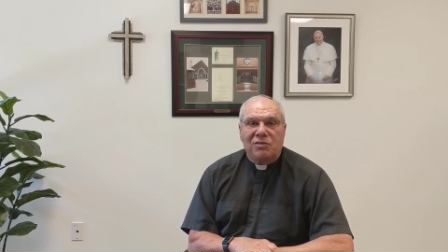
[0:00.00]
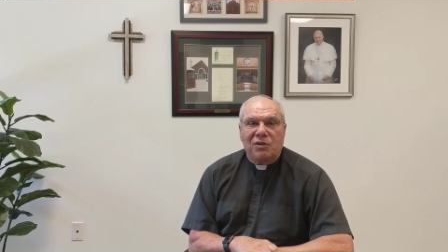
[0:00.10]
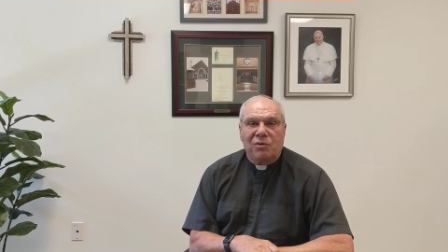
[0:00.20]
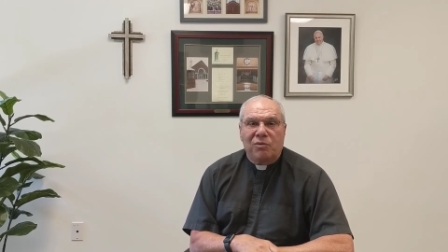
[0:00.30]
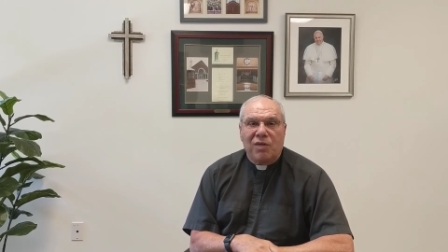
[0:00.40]

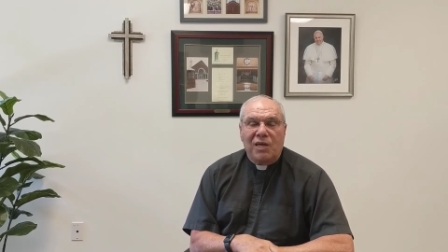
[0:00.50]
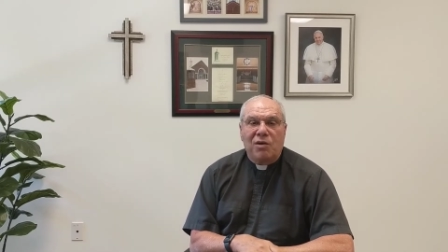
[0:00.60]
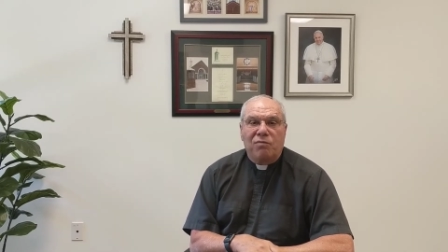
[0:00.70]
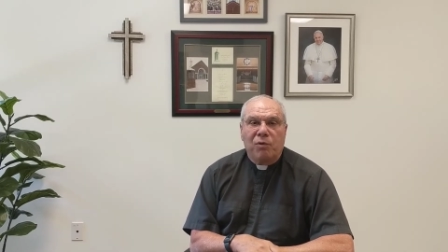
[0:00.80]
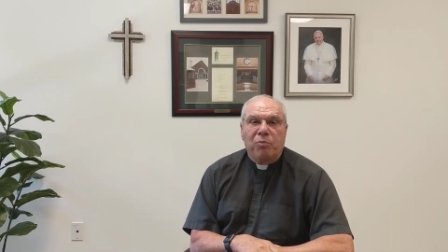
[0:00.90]
So
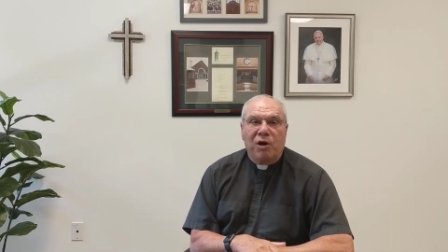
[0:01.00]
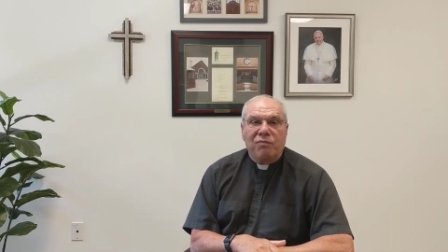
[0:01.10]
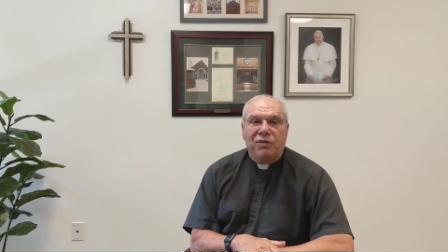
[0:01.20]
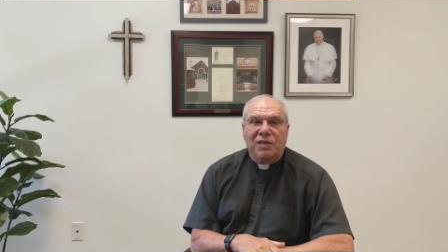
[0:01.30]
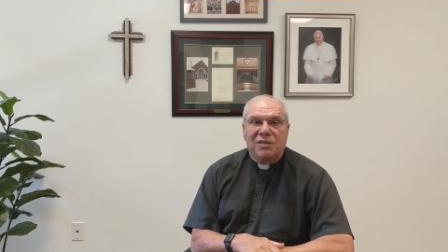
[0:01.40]
thank you for
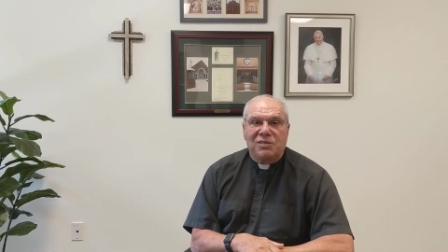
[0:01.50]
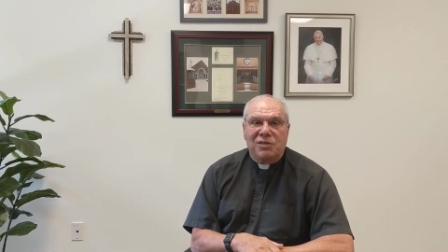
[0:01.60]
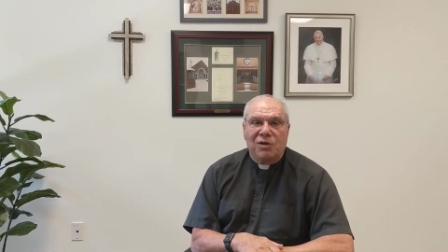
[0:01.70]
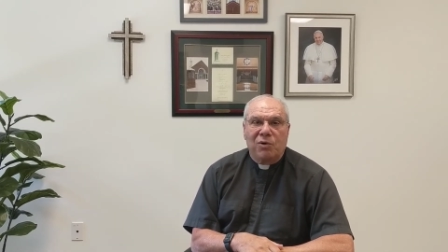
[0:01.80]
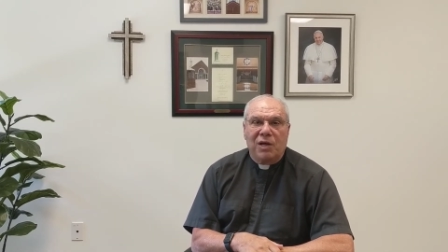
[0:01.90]
prayerfully
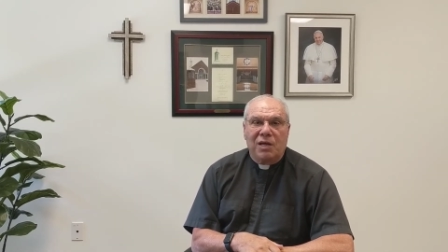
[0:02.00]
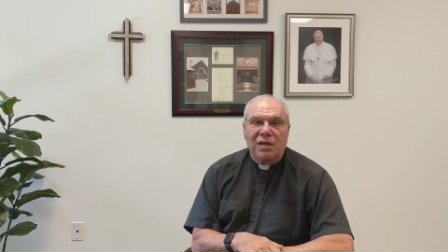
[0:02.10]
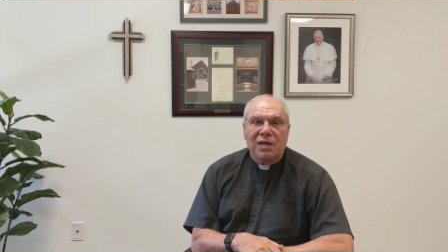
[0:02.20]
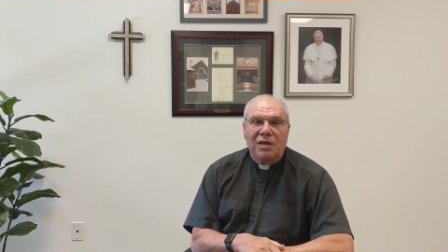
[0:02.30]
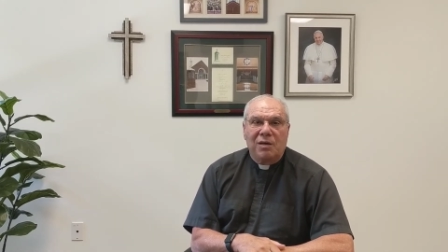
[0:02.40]

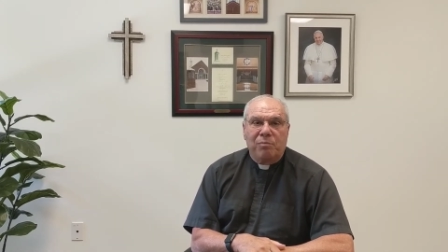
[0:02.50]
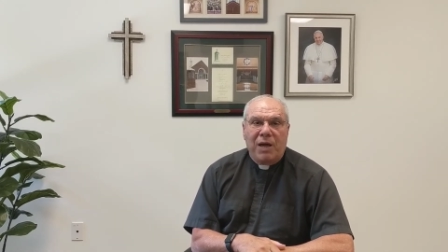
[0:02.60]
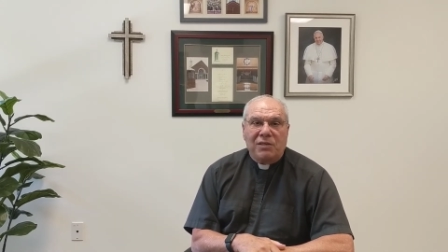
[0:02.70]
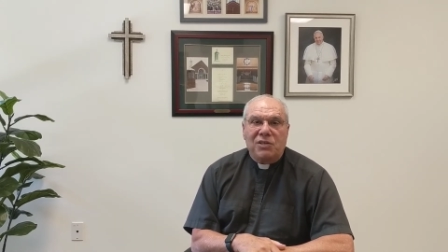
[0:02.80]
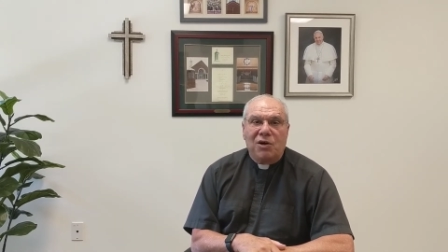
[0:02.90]
considering
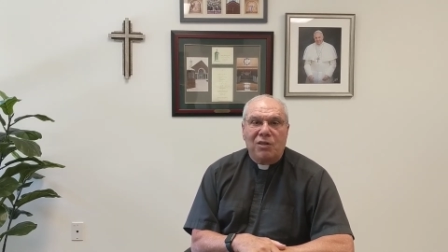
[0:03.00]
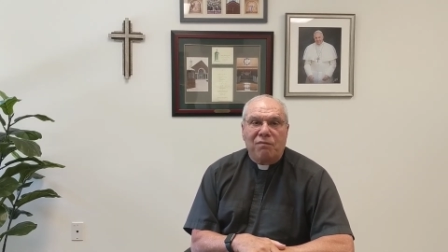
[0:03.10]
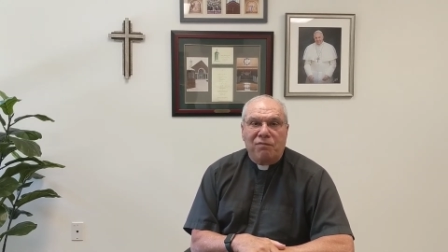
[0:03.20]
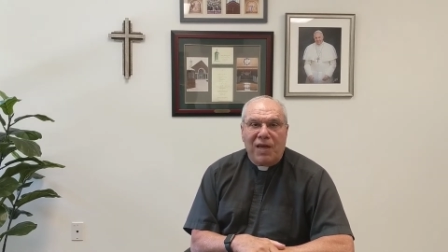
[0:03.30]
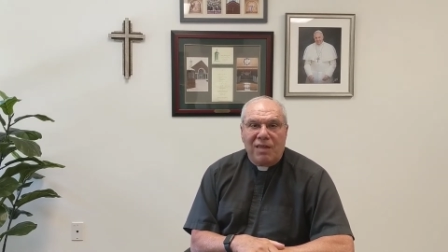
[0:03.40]
passing on
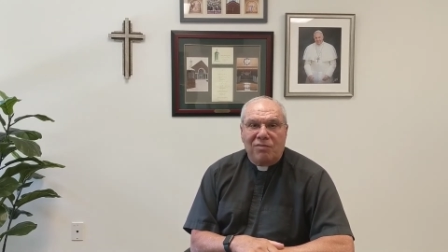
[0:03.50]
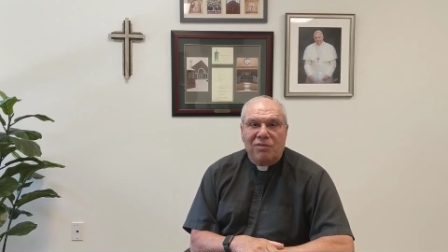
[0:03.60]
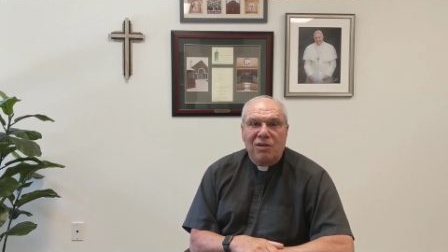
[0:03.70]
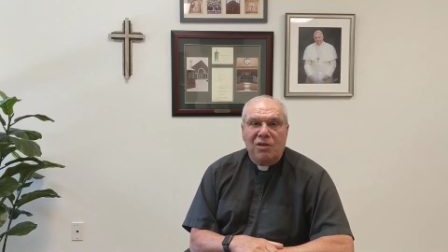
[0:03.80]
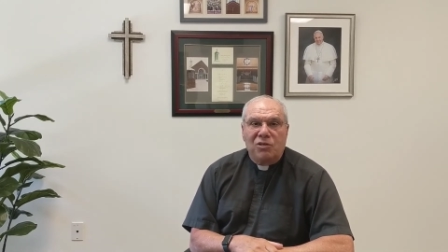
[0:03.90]
the
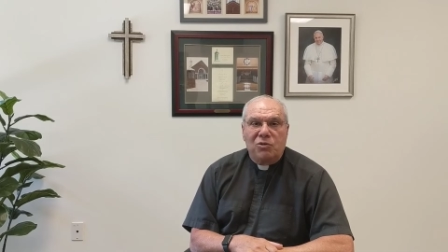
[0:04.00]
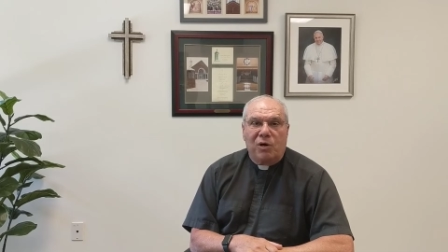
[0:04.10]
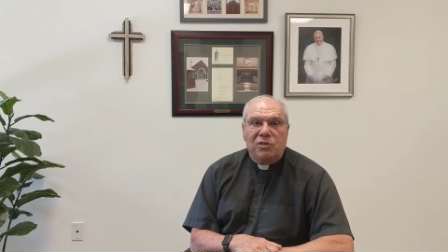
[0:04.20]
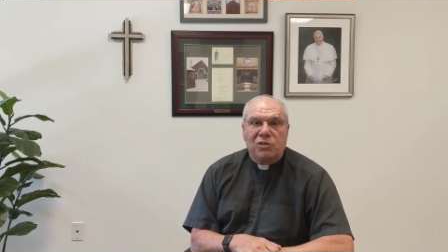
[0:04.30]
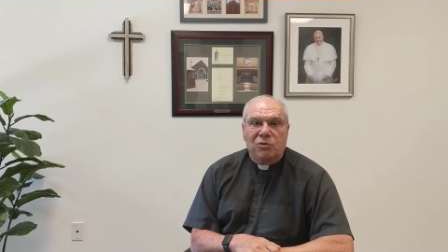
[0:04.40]
faith to
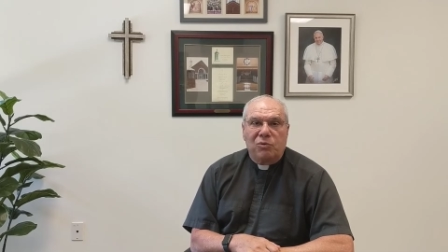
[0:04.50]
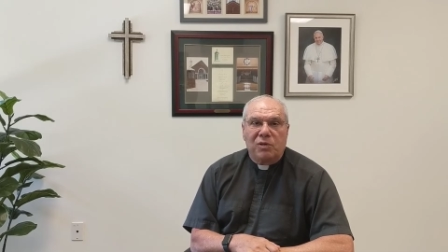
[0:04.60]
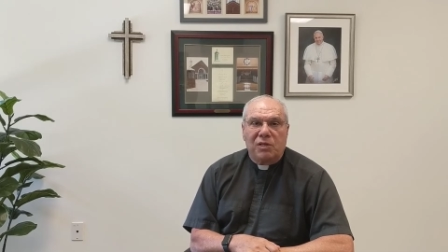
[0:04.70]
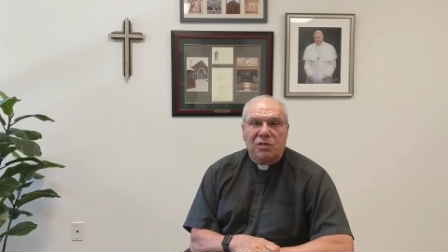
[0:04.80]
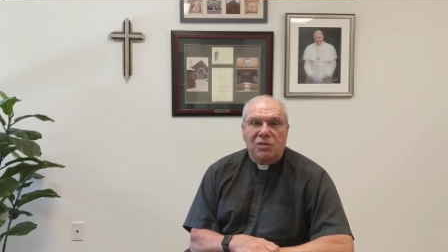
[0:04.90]
our
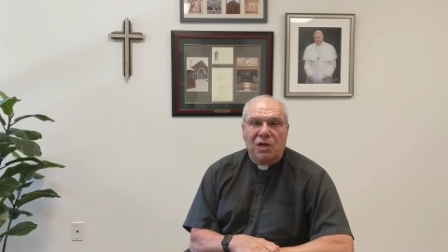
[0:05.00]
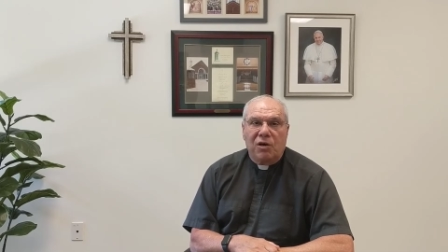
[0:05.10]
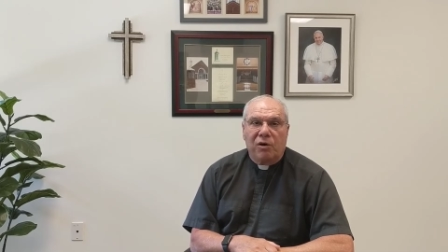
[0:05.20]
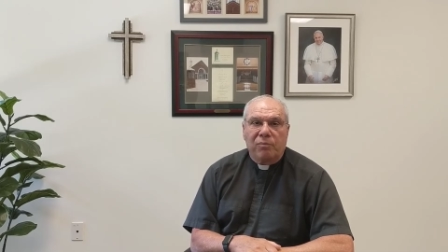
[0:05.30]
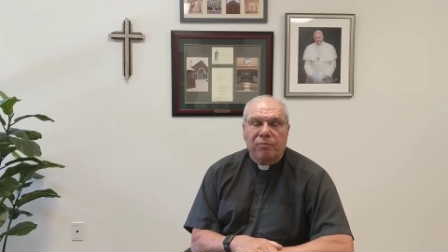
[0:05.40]
children this
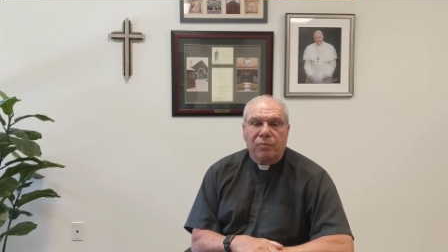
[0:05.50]
year.